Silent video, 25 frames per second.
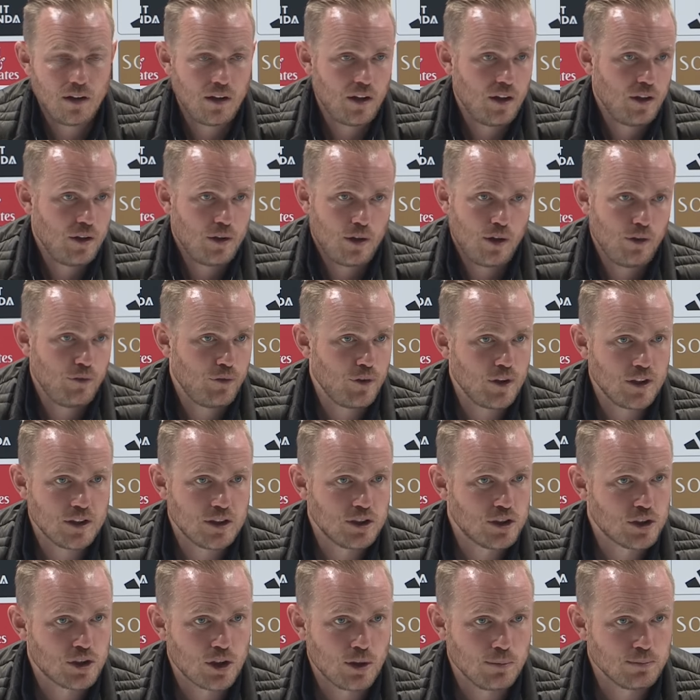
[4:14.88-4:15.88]
I, I think
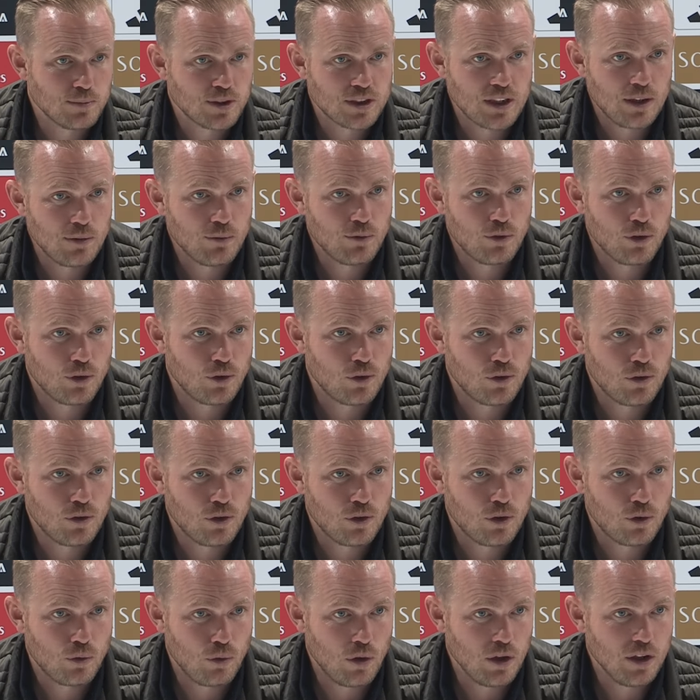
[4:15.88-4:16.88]
it comes down to
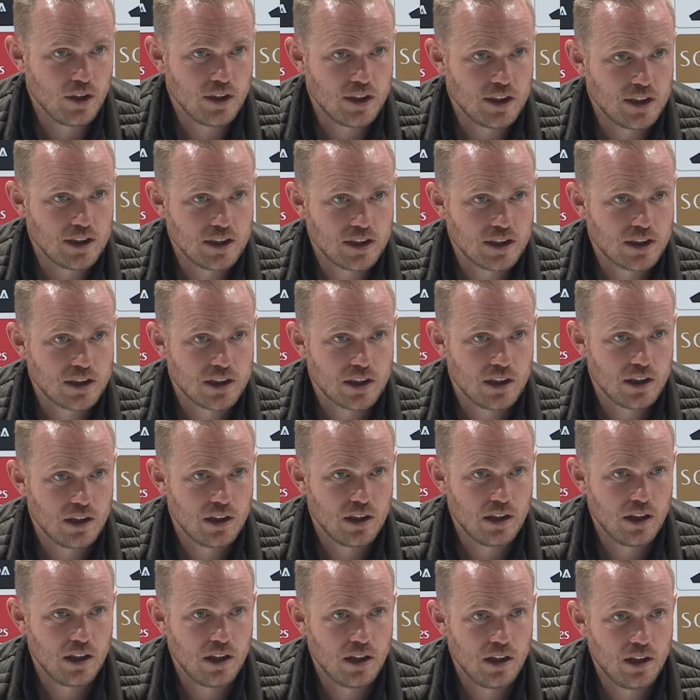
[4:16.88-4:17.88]
qualities
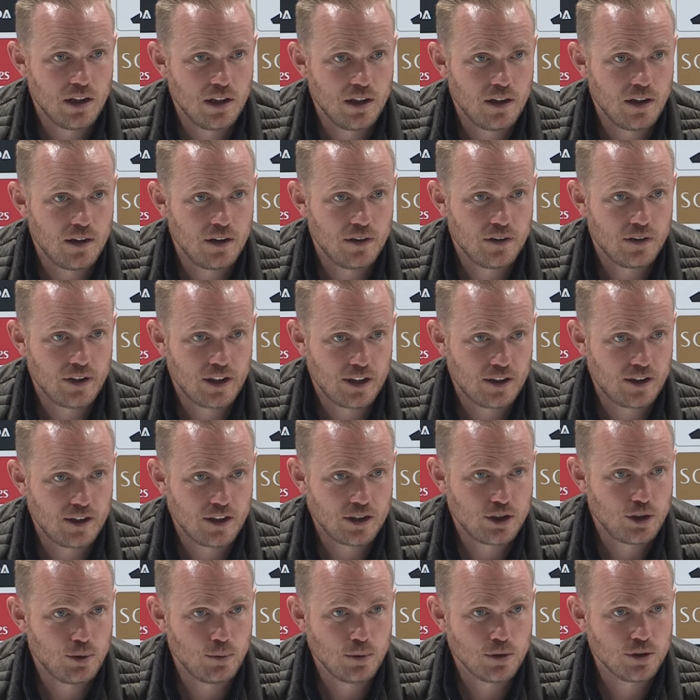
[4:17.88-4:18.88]
uh, that
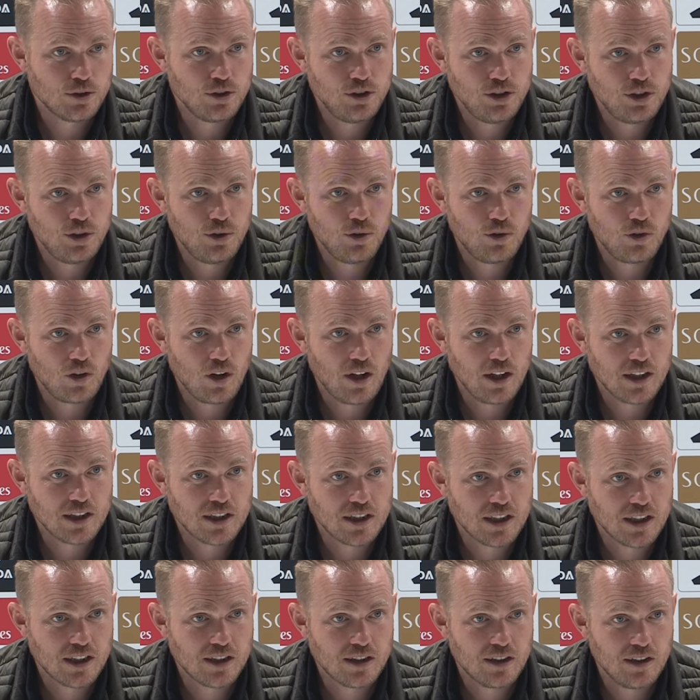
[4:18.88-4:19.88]
that you want to
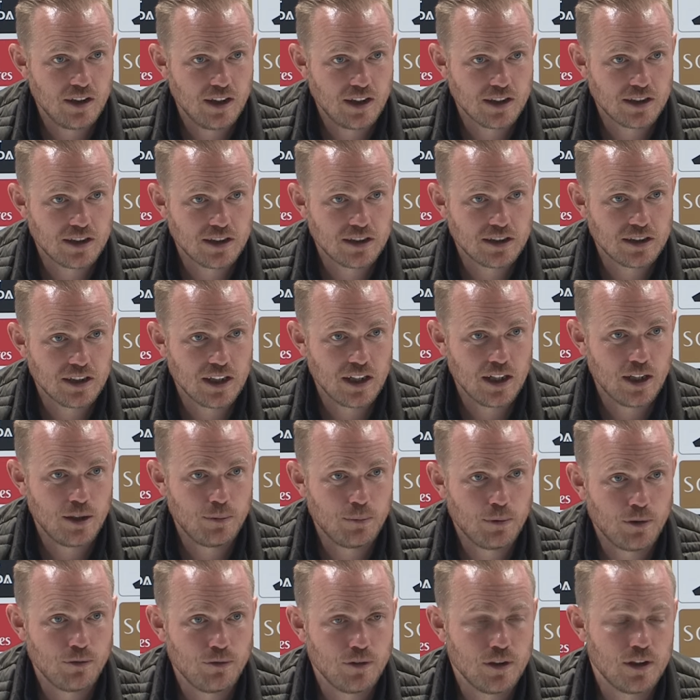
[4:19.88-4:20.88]
utilize at at the
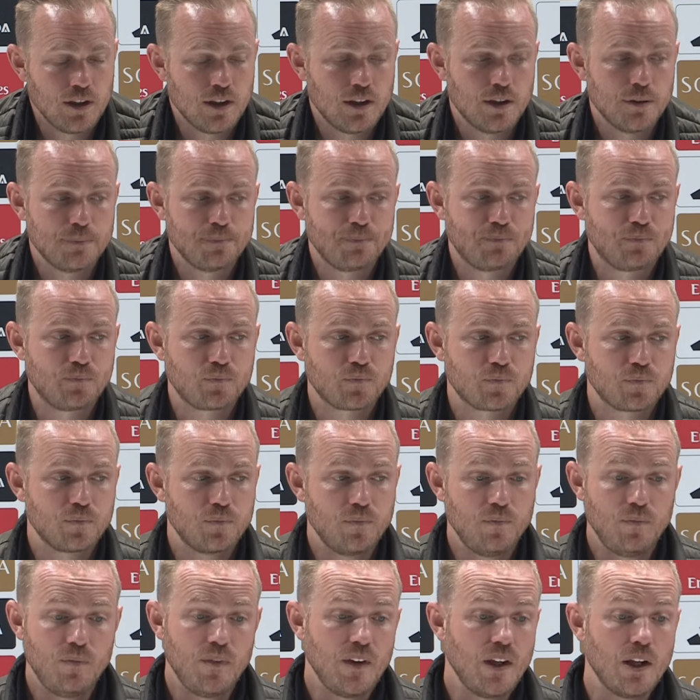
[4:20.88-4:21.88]
time. I think
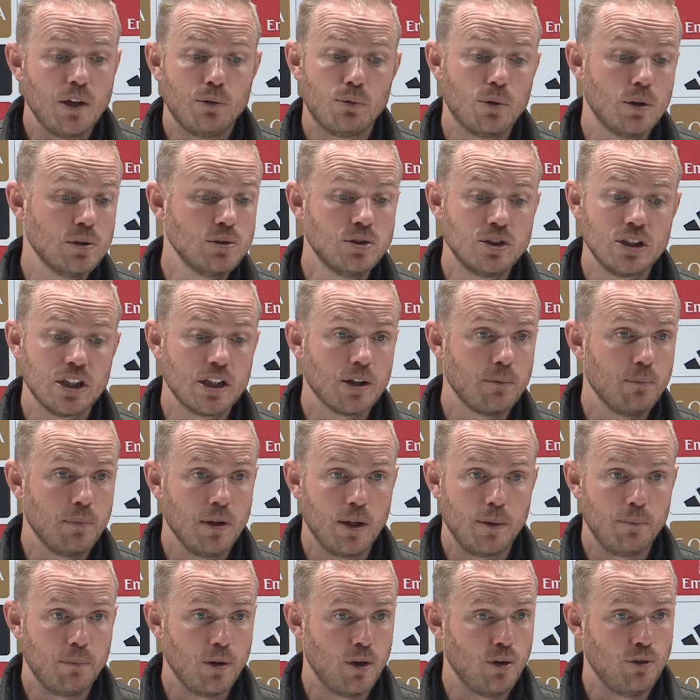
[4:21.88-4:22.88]
Rosa can
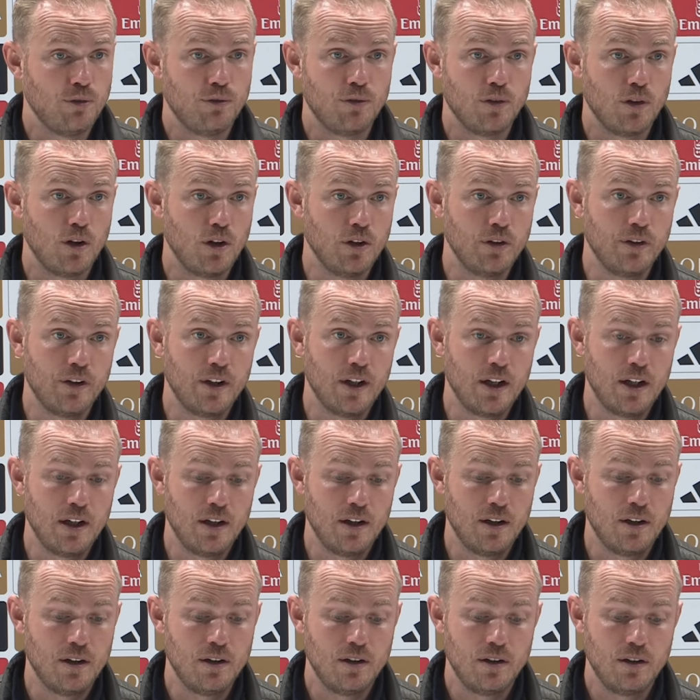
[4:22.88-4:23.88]
play both on
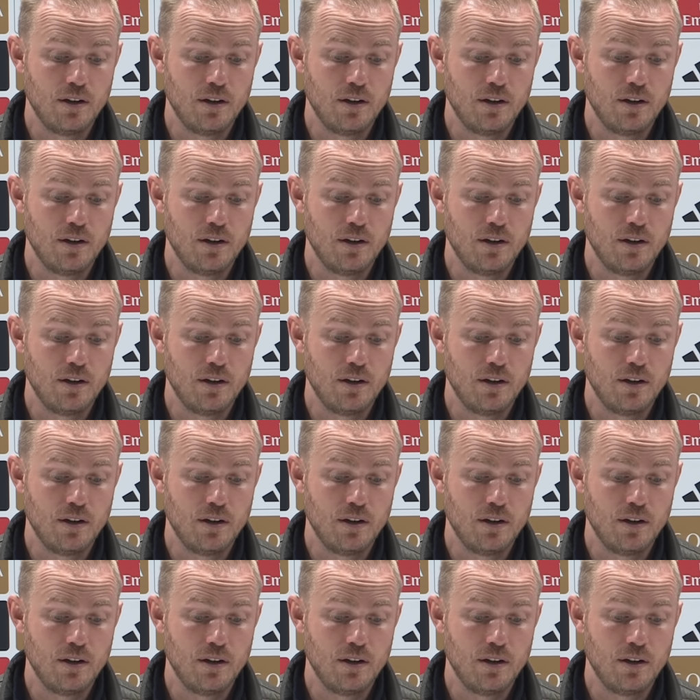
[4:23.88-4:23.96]
the